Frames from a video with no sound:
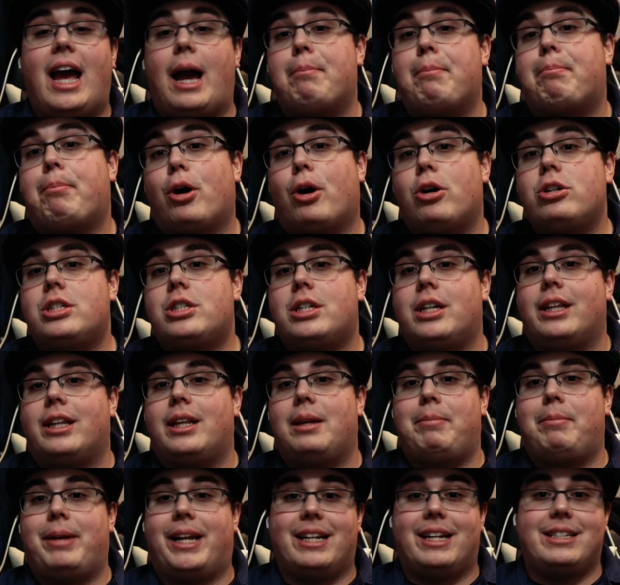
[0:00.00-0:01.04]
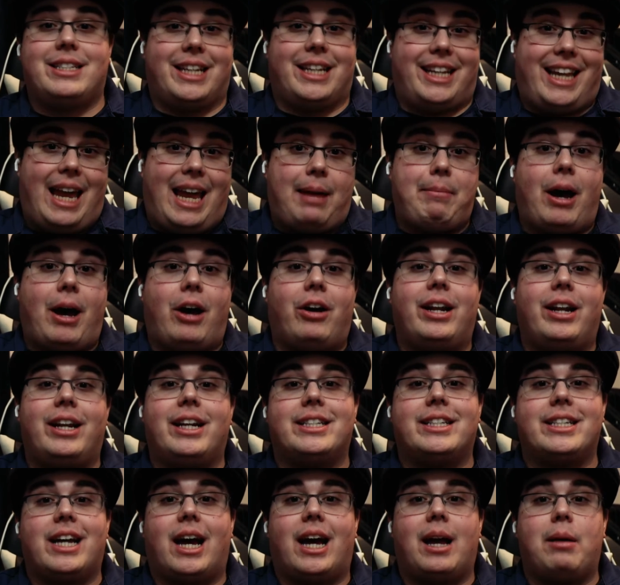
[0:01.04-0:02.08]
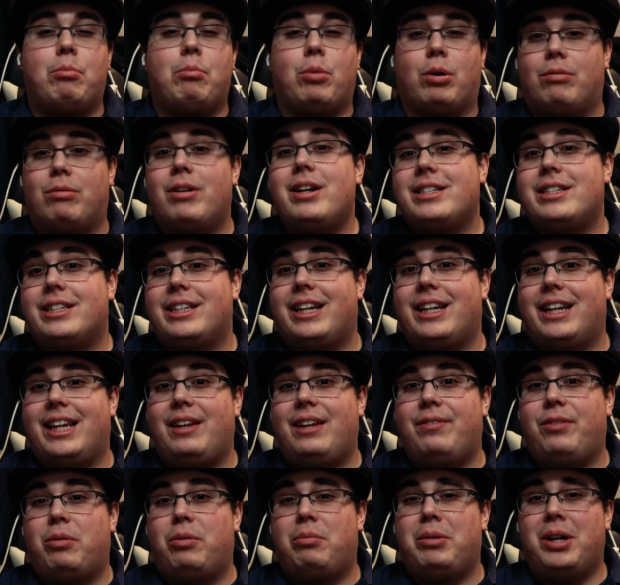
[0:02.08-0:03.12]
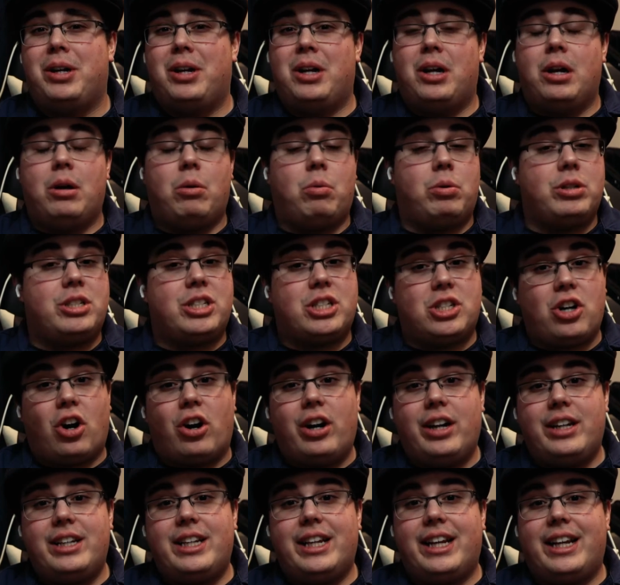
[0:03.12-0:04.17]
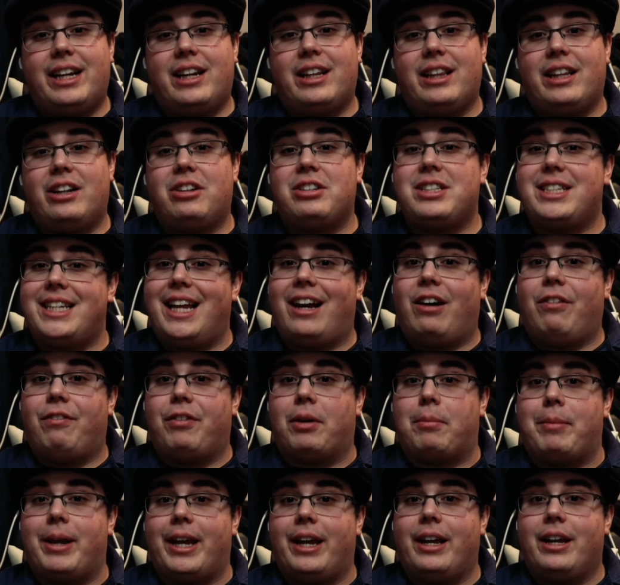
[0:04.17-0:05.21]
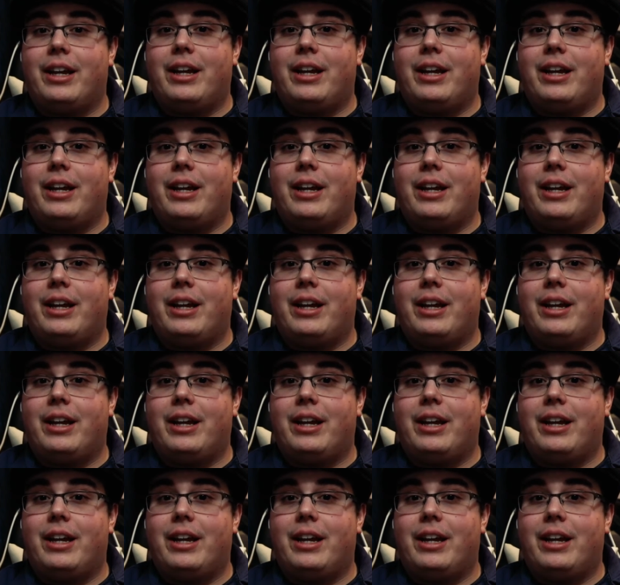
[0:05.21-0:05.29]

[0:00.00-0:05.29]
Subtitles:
and personally because it came out at a time where Resident Evil was starting to get a little stale for me.